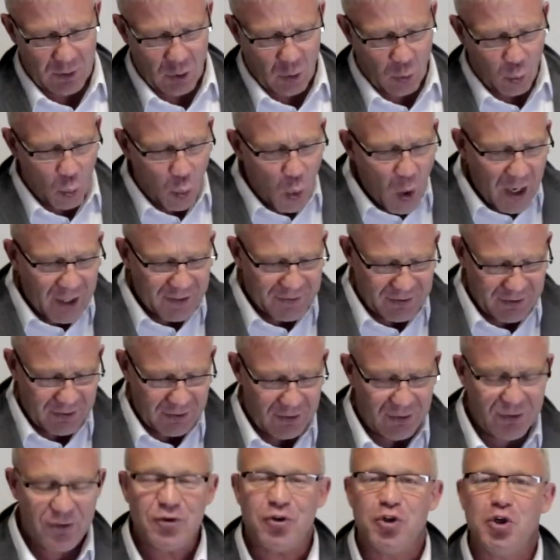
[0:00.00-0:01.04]
What
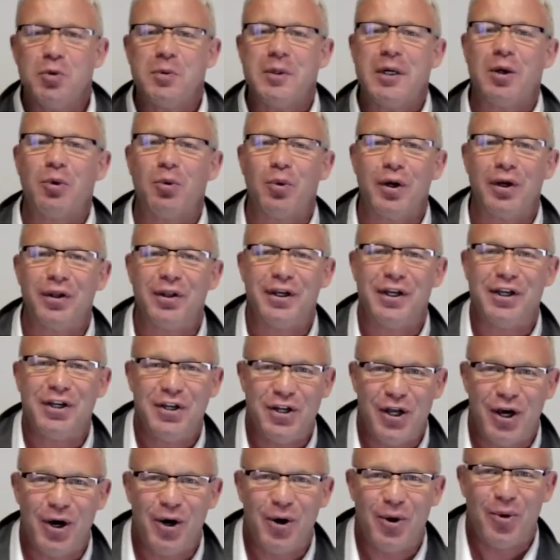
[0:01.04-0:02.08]
do we really
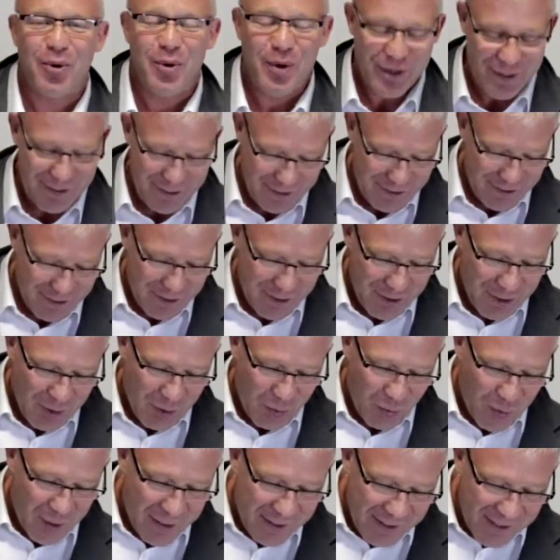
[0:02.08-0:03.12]
know?
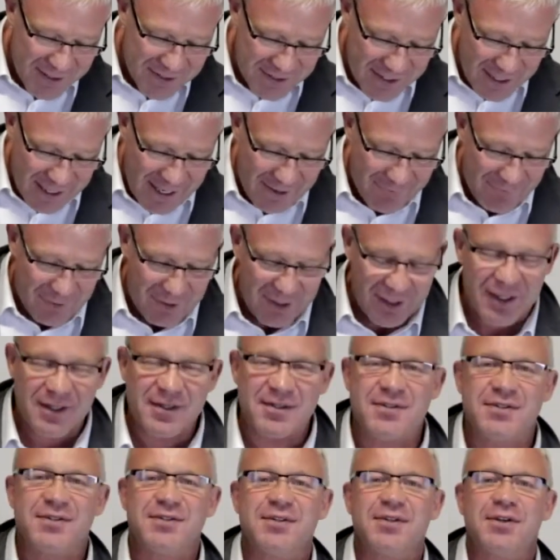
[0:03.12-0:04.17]
What is
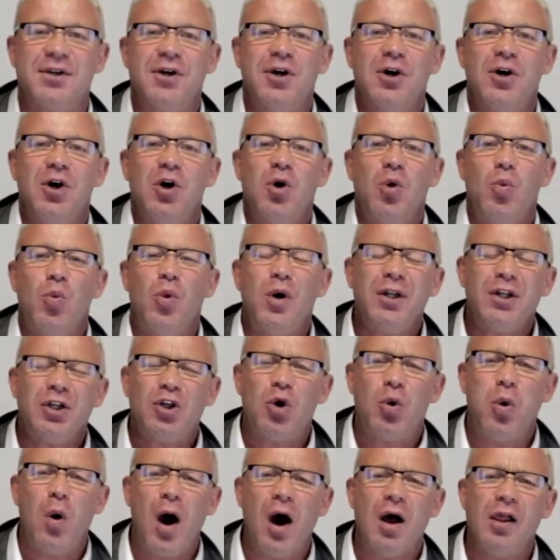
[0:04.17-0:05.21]
evidence? What
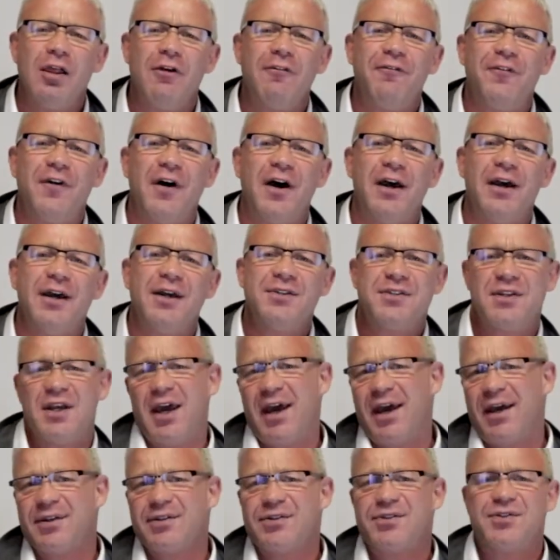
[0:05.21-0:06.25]
qualifies
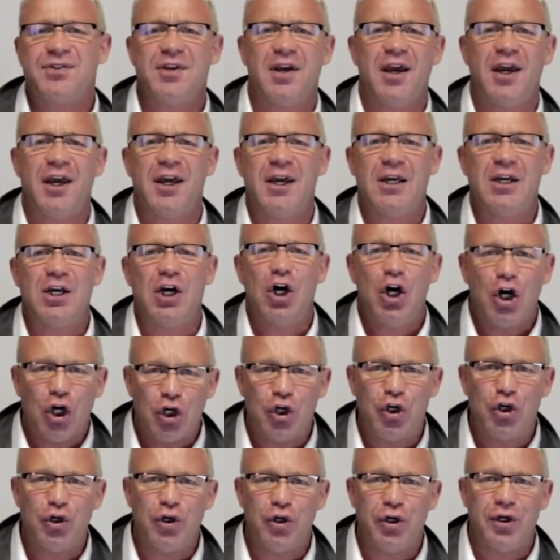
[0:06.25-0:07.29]
as, say, a
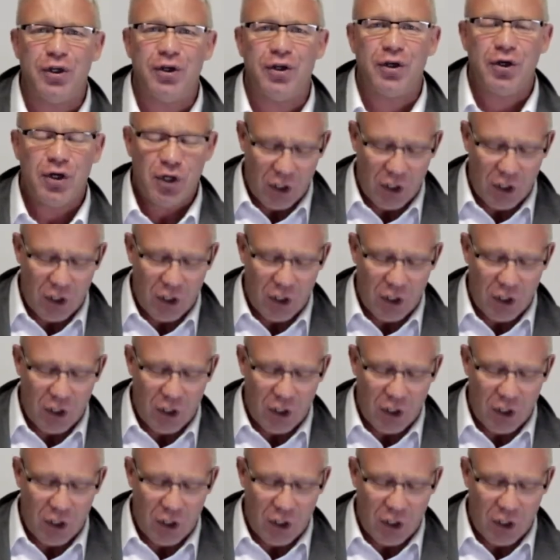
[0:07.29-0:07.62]
good